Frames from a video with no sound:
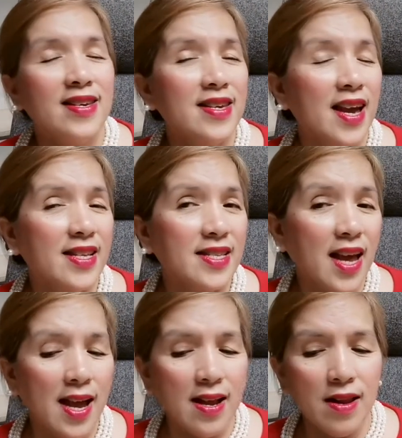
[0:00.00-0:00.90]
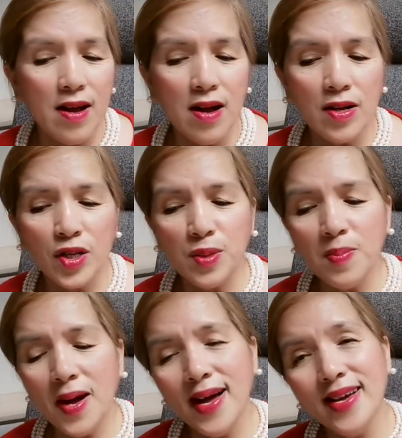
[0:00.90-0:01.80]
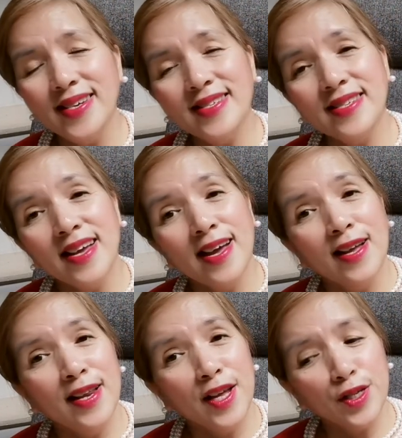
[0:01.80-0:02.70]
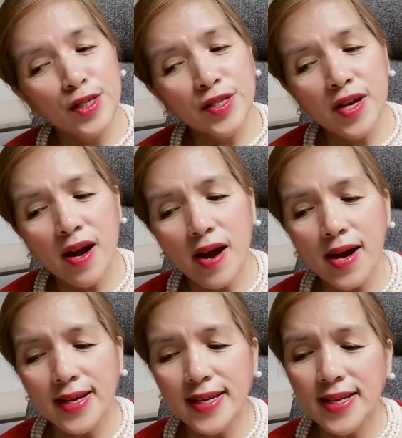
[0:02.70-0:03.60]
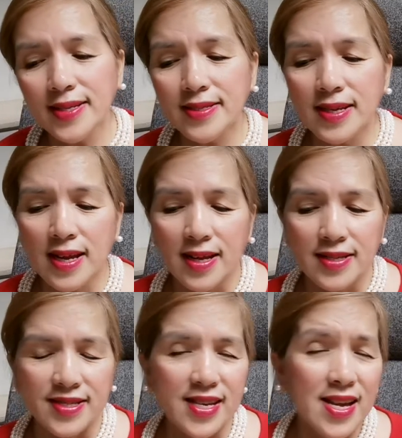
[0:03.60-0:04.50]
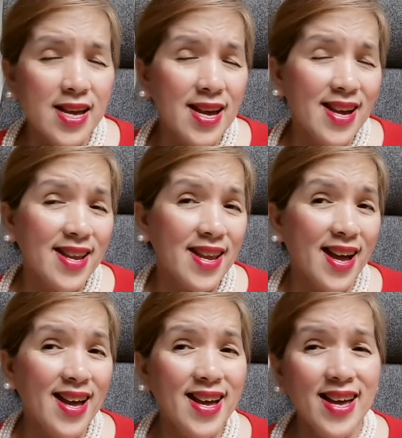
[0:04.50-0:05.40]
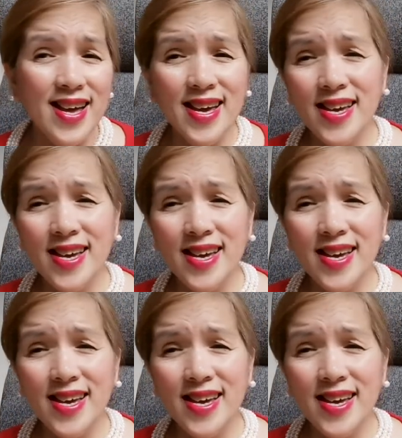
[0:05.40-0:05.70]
Yes, I lost my little darling the night